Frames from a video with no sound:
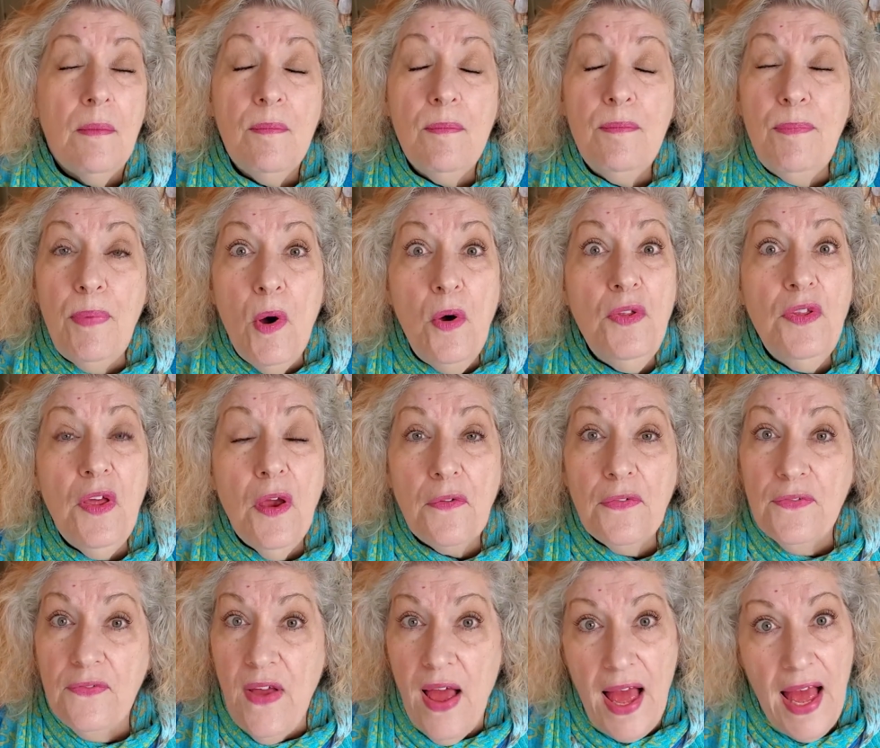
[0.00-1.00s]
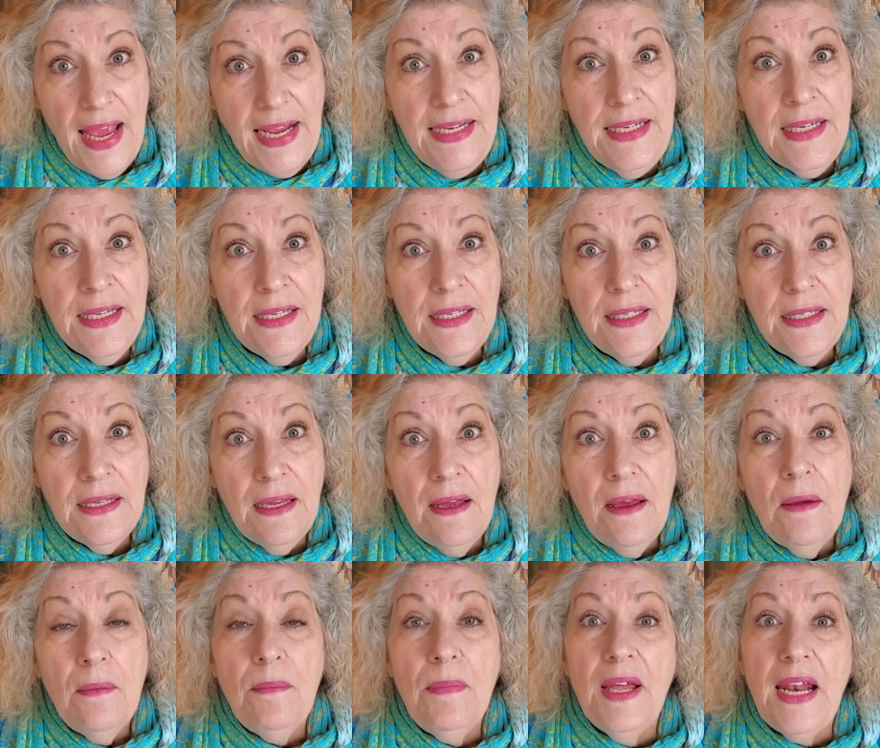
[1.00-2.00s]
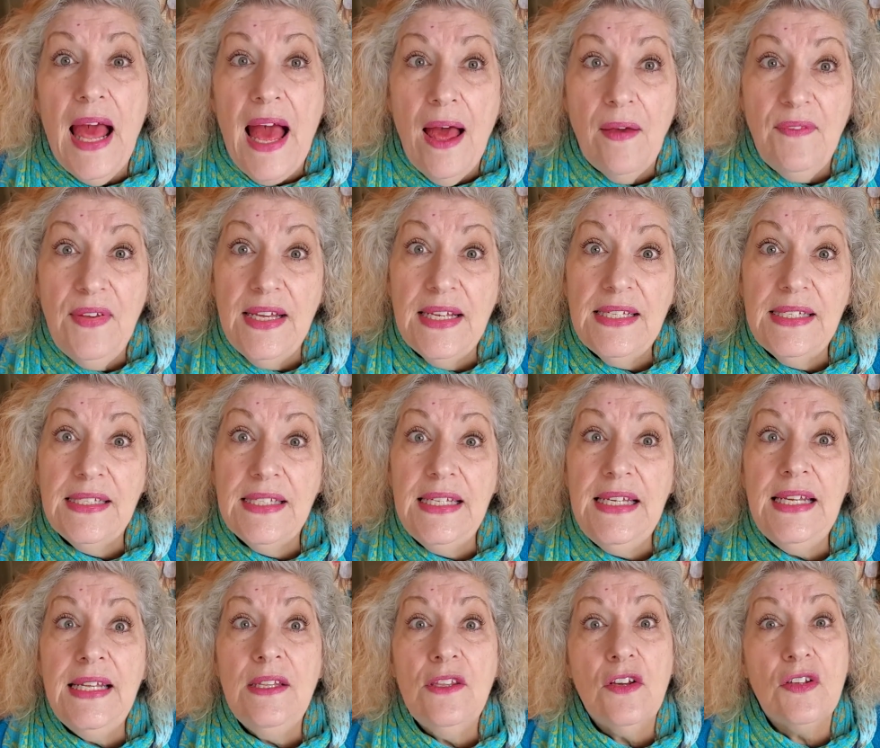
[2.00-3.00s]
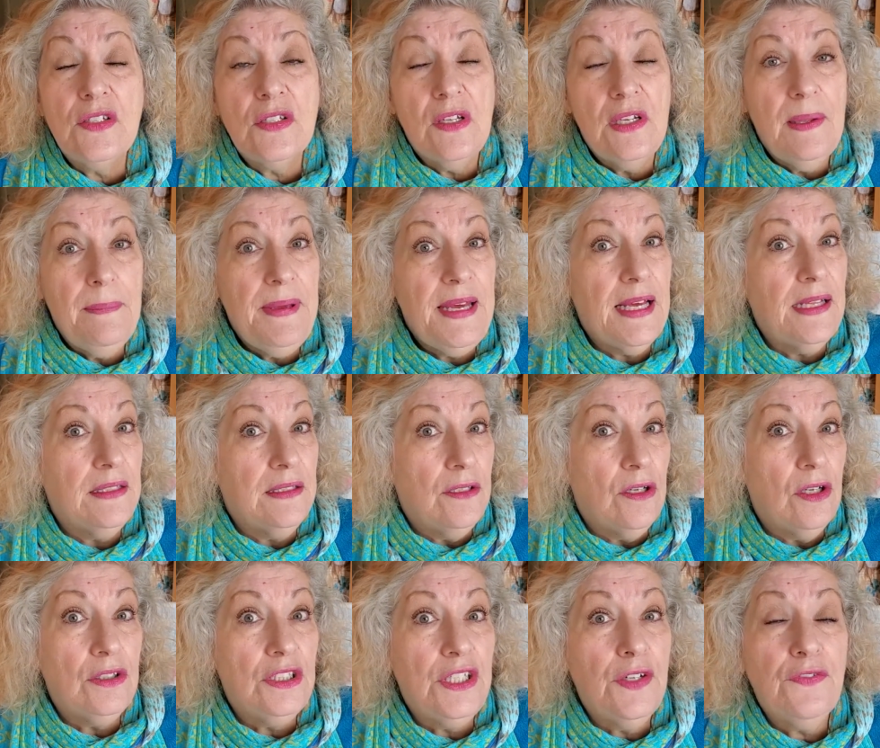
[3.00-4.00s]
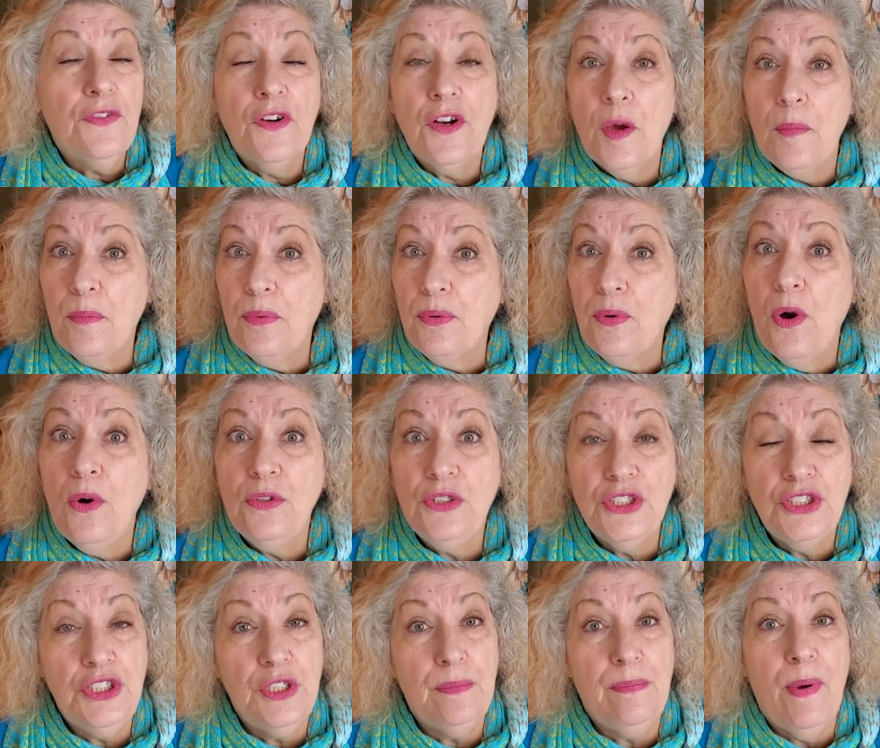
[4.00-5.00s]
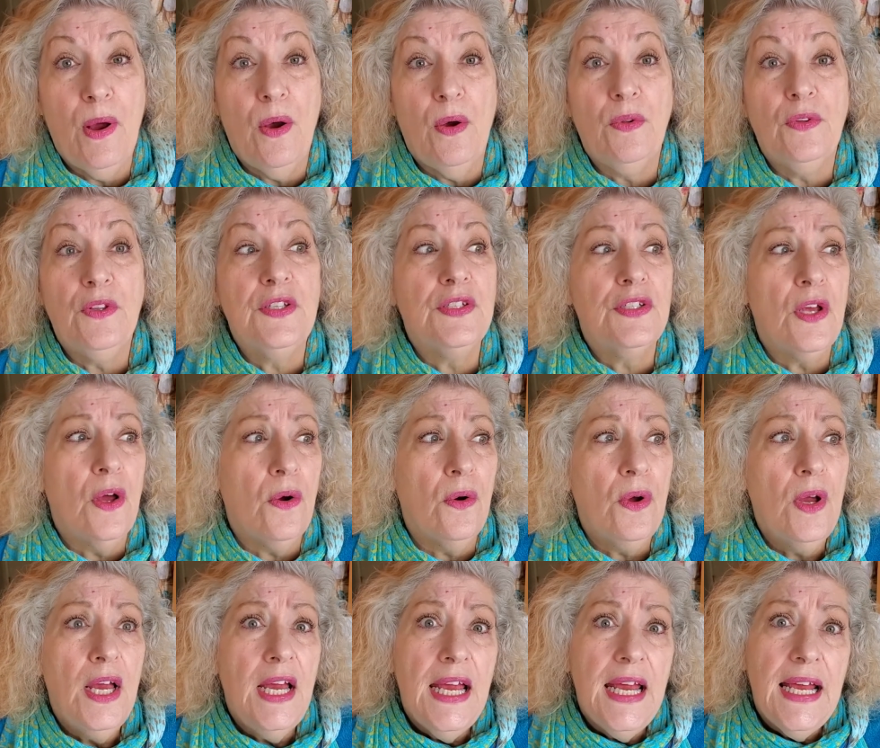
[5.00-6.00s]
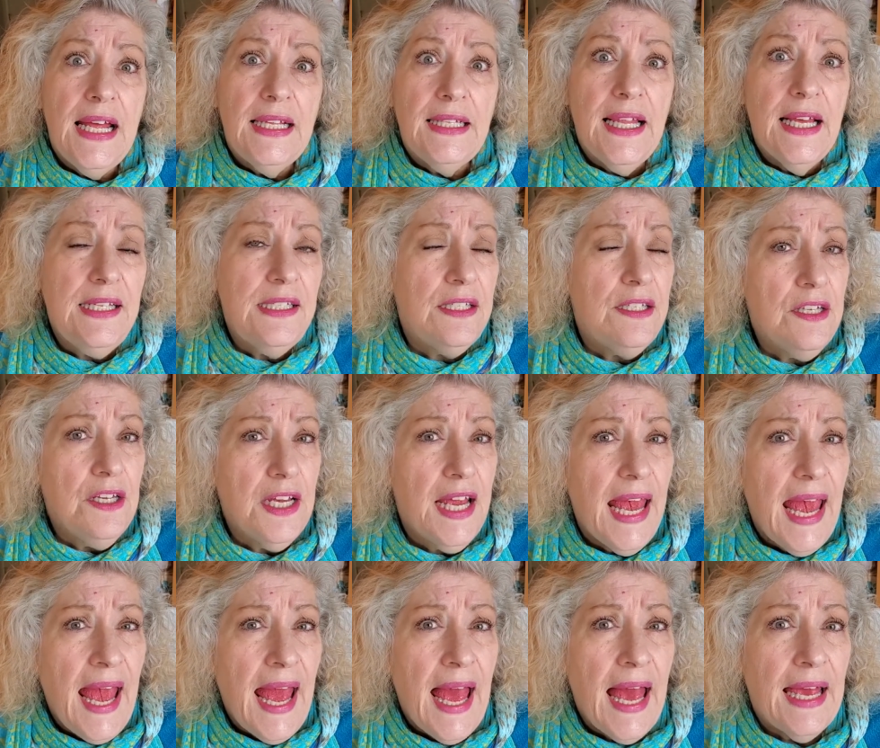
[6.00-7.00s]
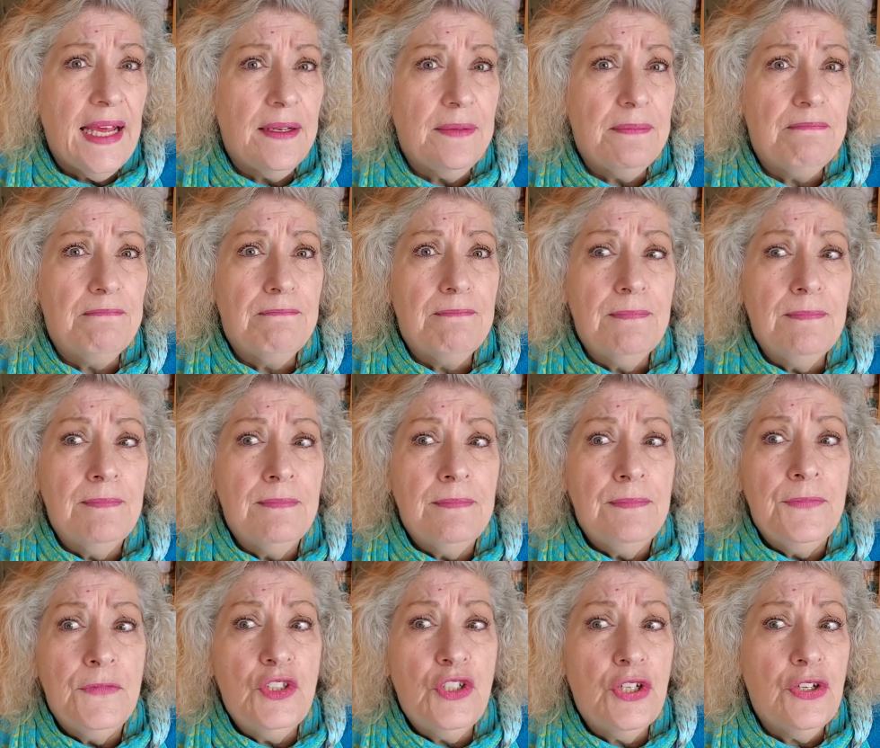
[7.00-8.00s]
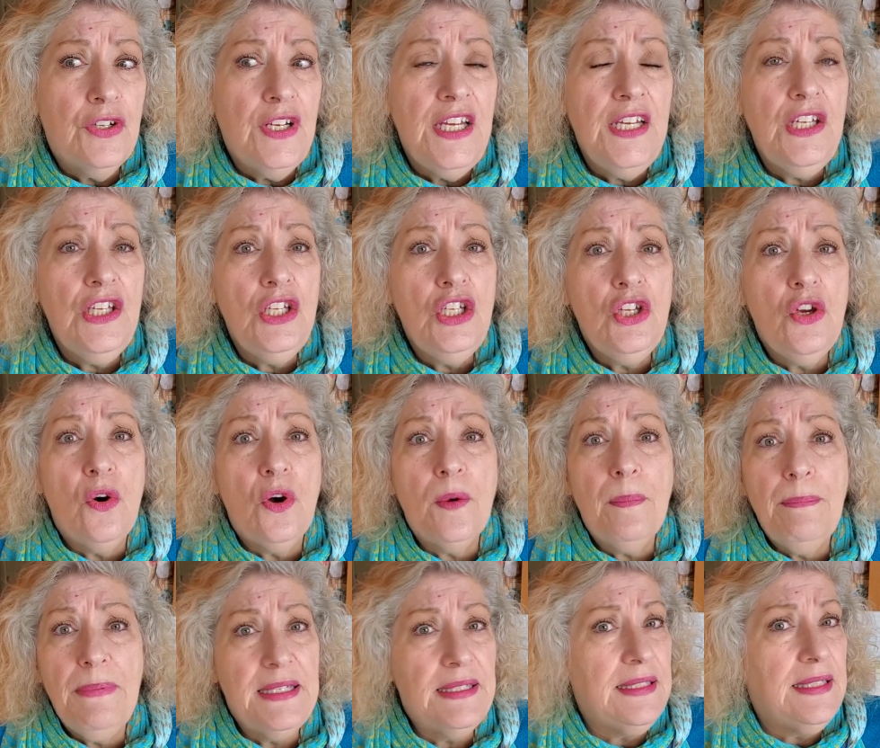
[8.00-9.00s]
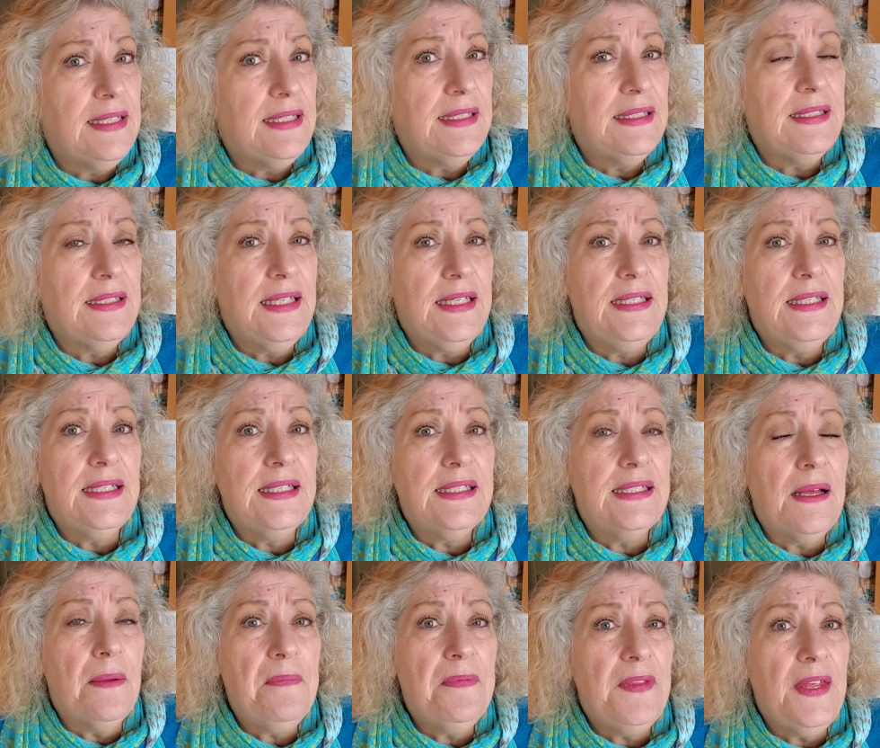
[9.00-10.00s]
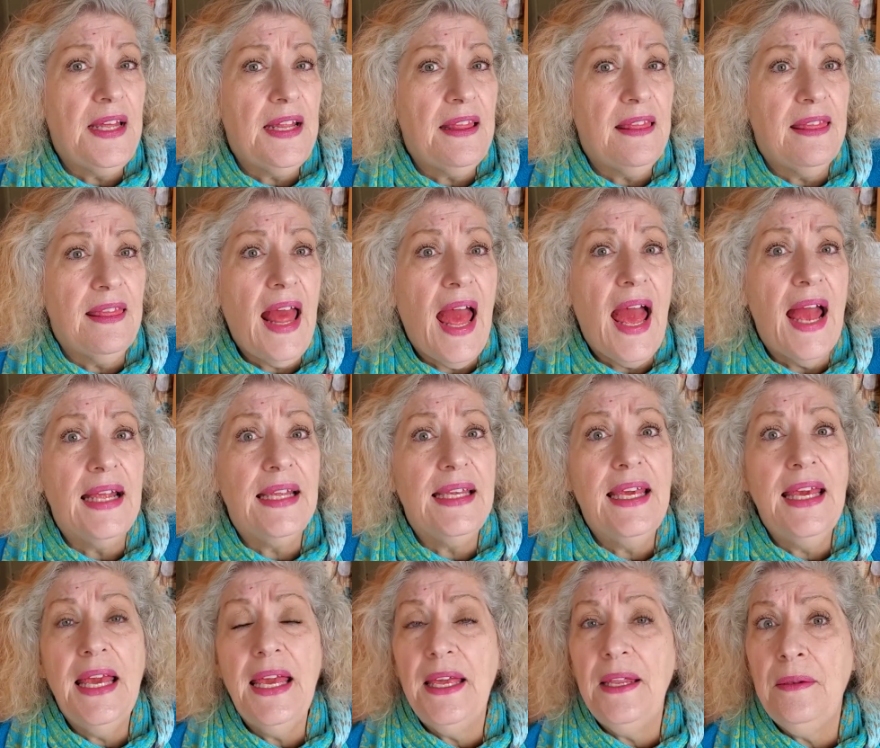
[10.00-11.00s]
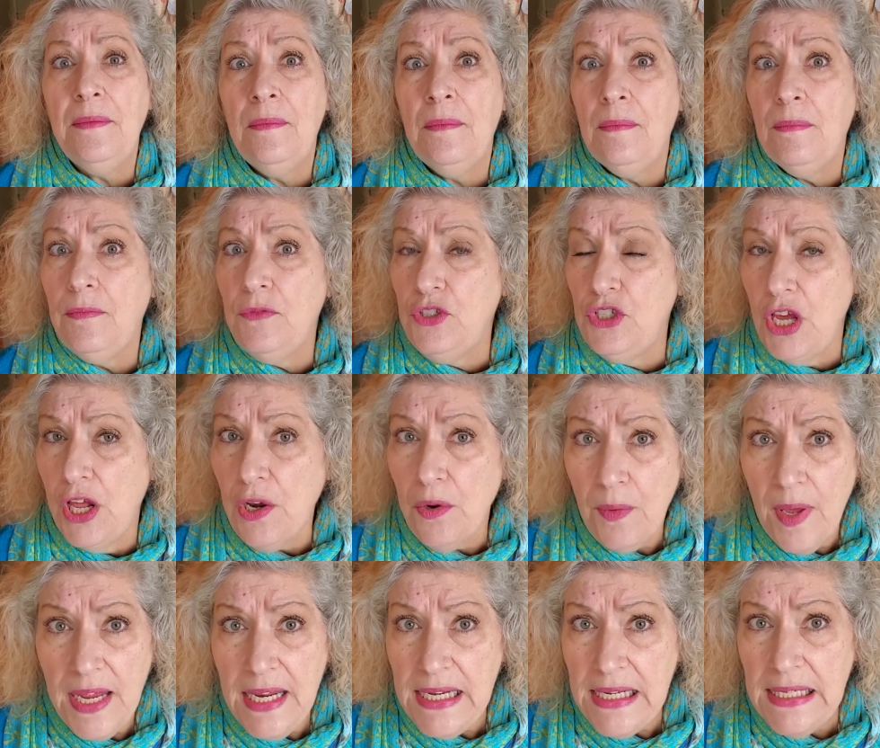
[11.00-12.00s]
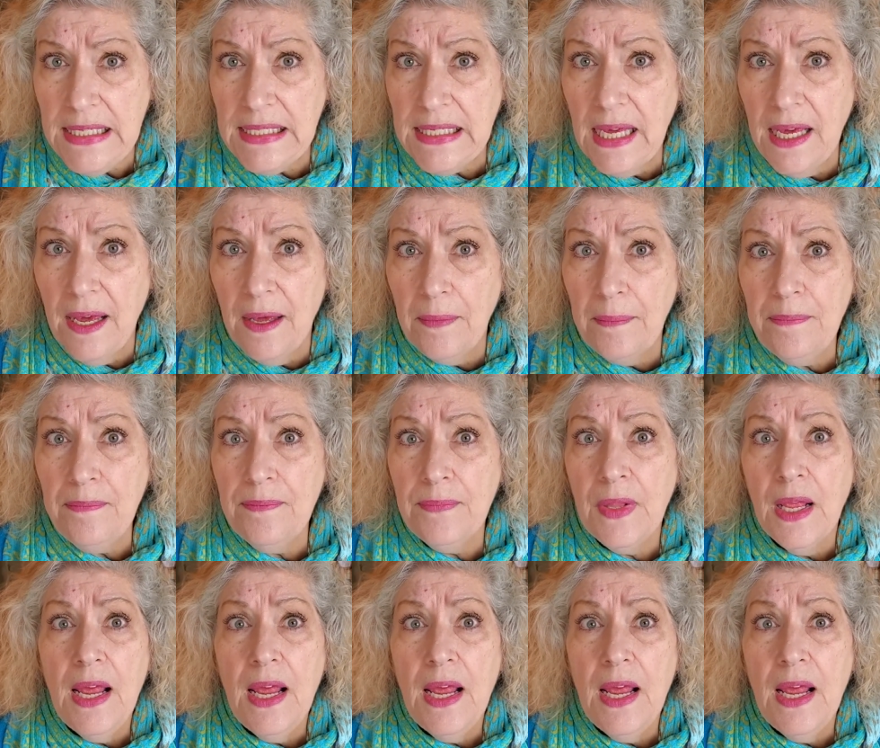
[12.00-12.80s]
Both are fine, but obviously there's going to be a little different approach to both. So let's look at turning your business into something that can generate income,